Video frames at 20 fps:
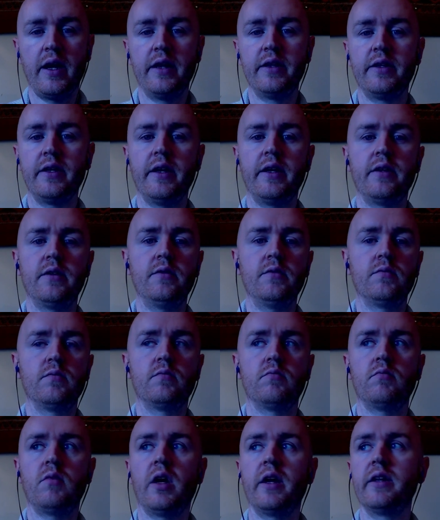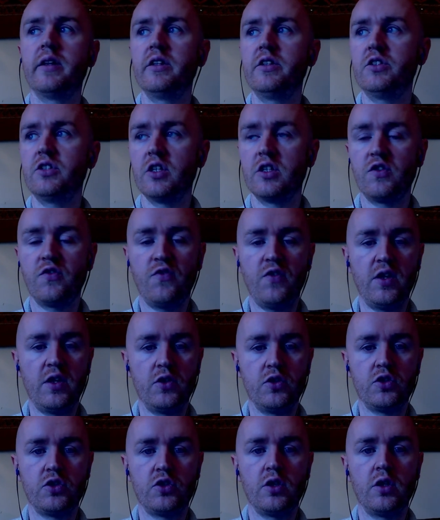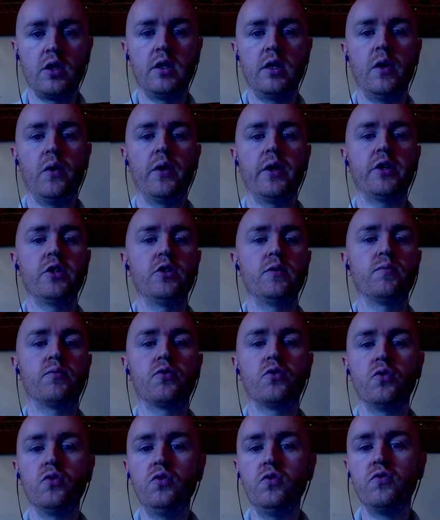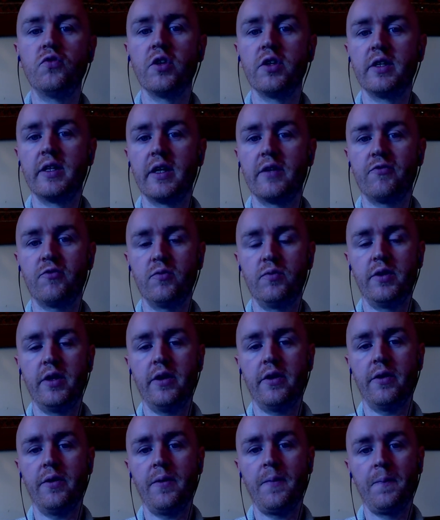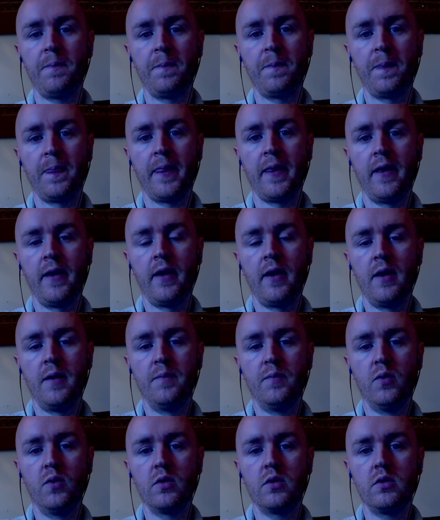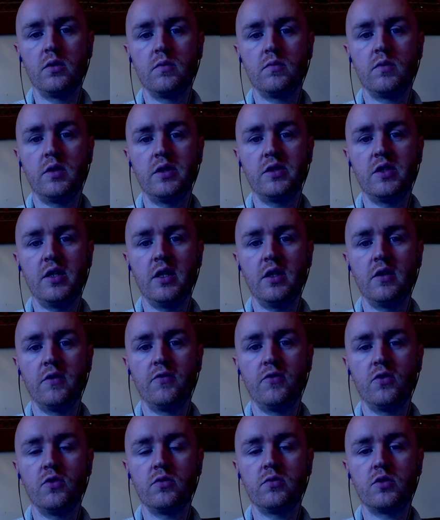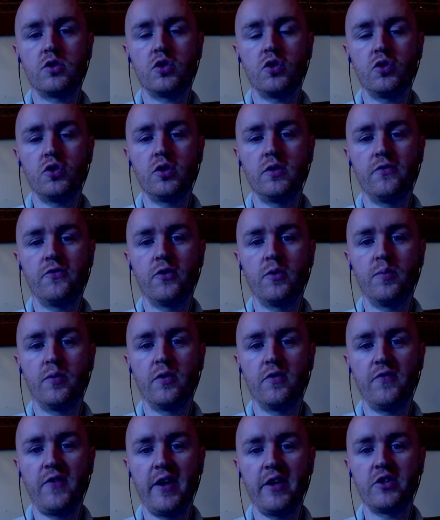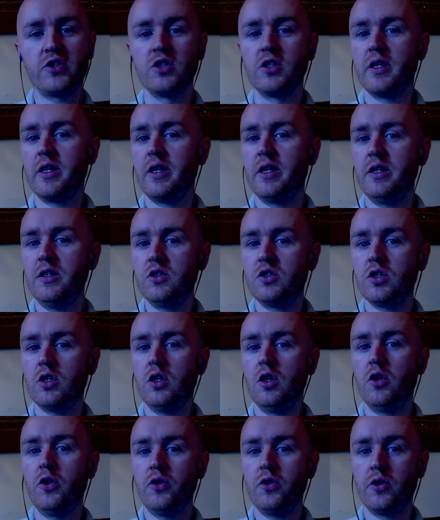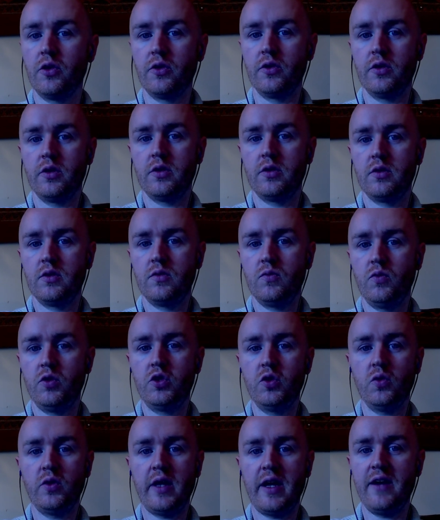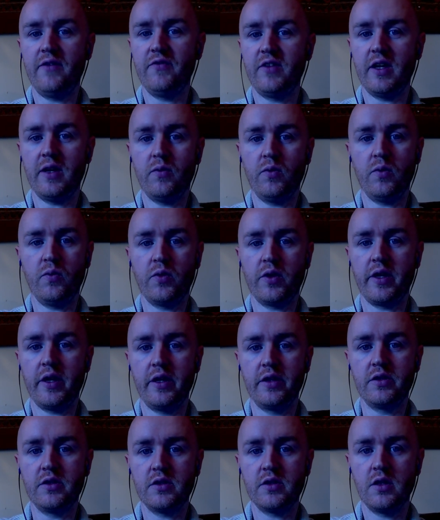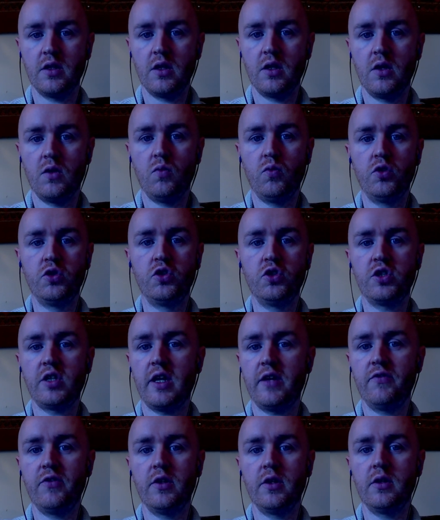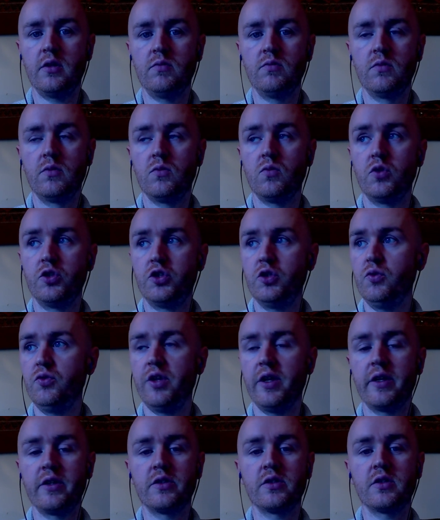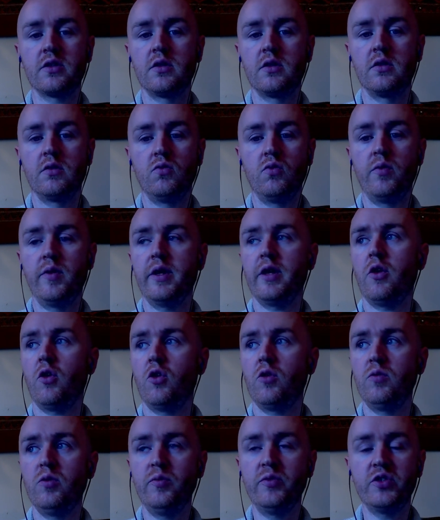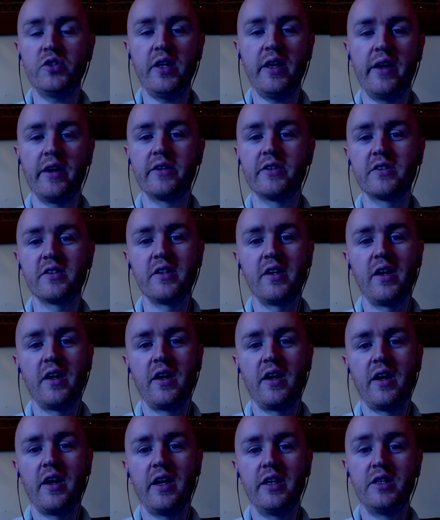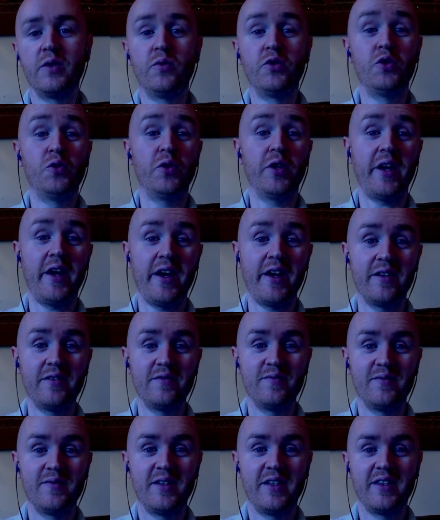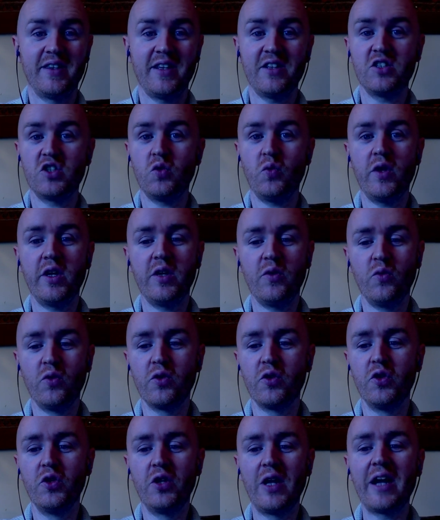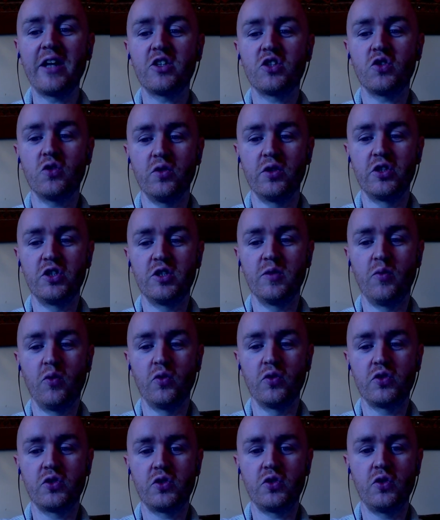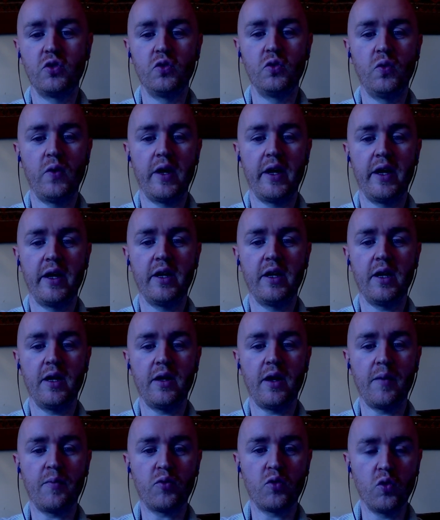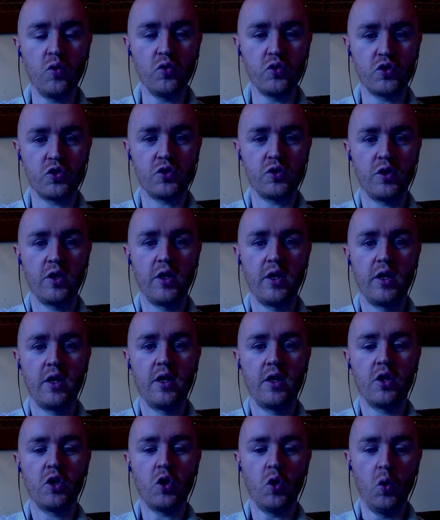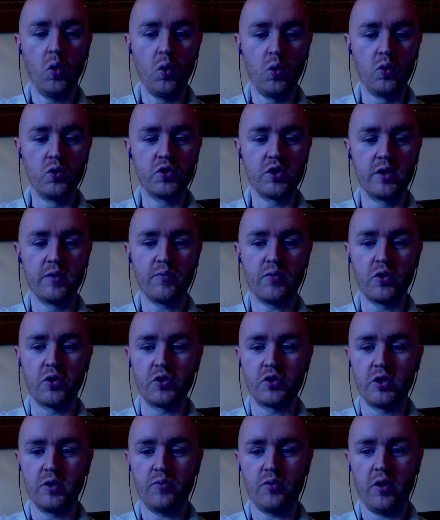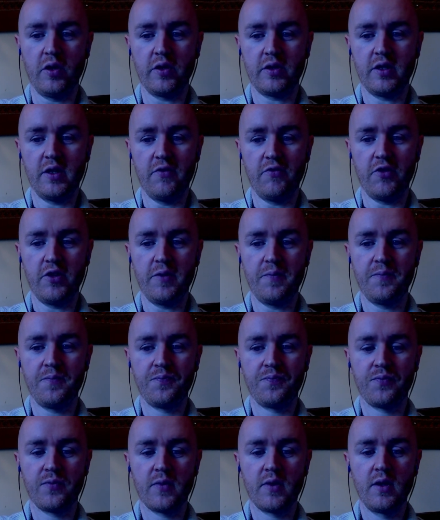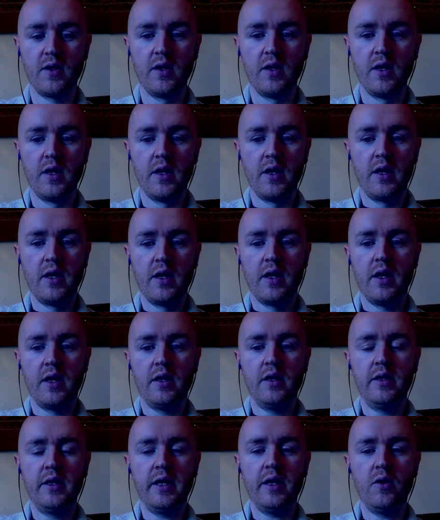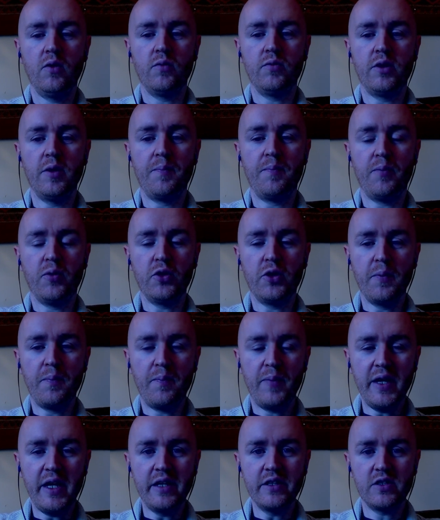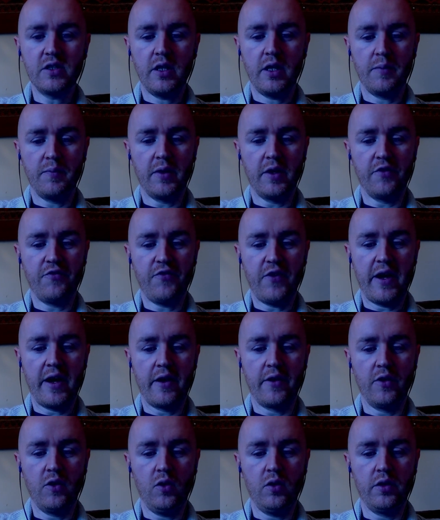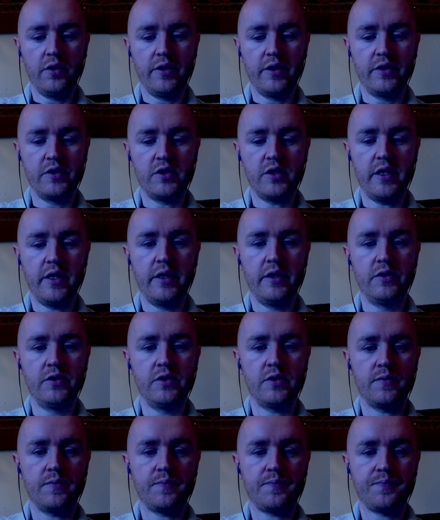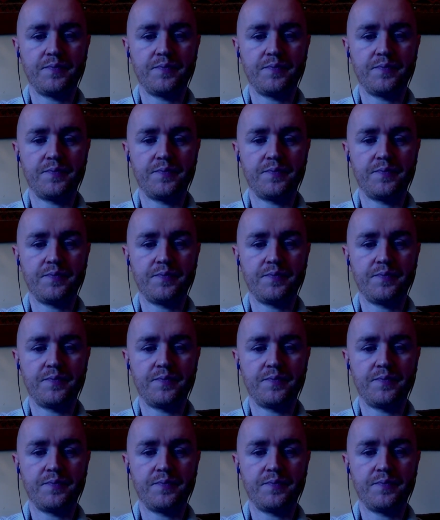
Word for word: and then at least it's finished. Now I can improve on that from there. But this thing of searching for perfection is learned. We don't have that when we're kids. We just have a, we do things, we make horrible mistakes, and then we do it again. That's the way we're naturally supposed to uh, approach goals and personal productivity. Now, the, but the biggest thing by far in all of this is